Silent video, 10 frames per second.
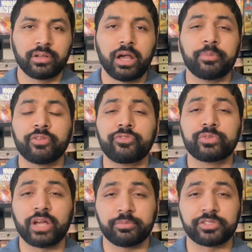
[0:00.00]
I mean, a few
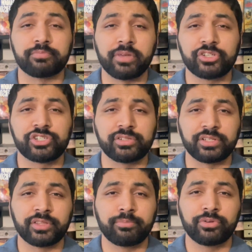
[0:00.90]
times it's mentioned
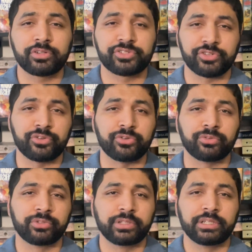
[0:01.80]
in the book, so
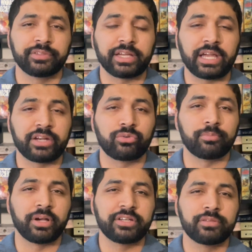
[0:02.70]
that kind of
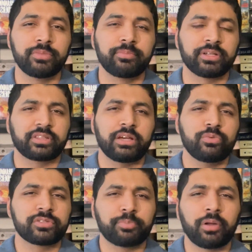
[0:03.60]
reminded me, but that
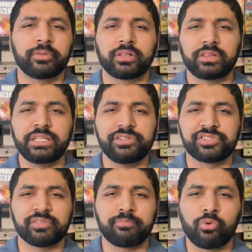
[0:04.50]
was probably the
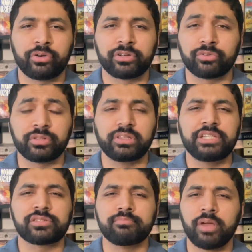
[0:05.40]
least important or the
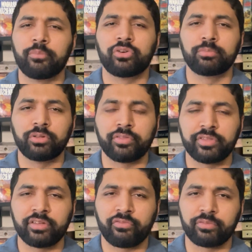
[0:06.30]
least memorable
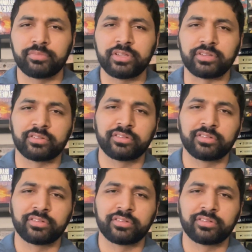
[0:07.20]
thing for me,